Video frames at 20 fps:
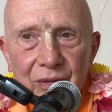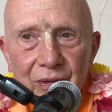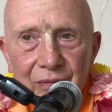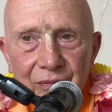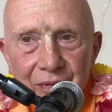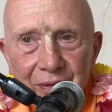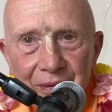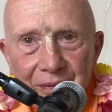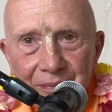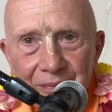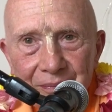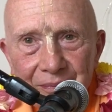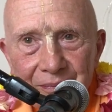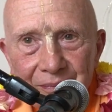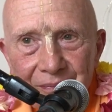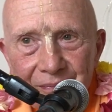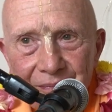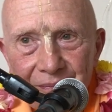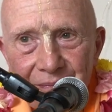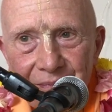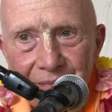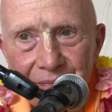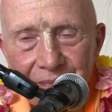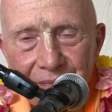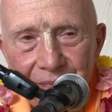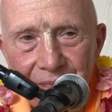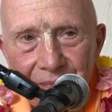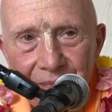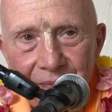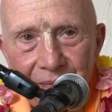living.
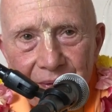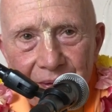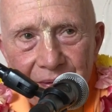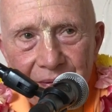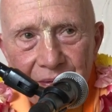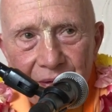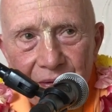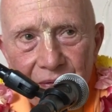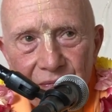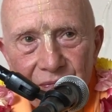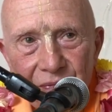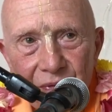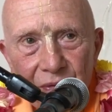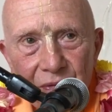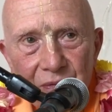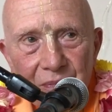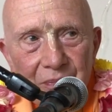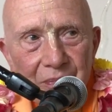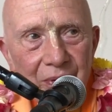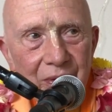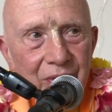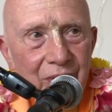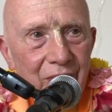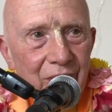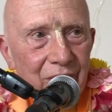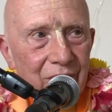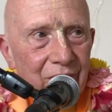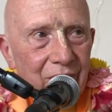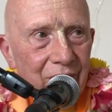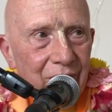So the first
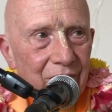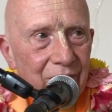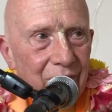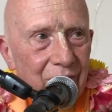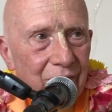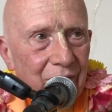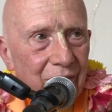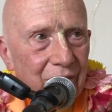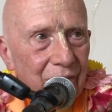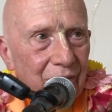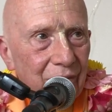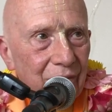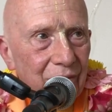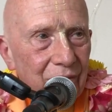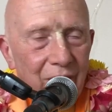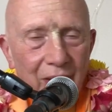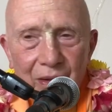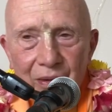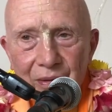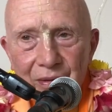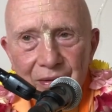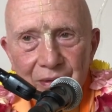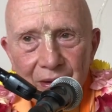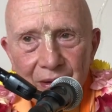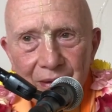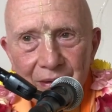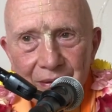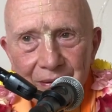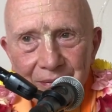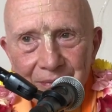business is to kill
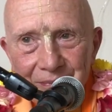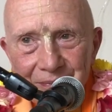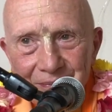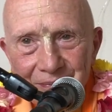Jarasandha.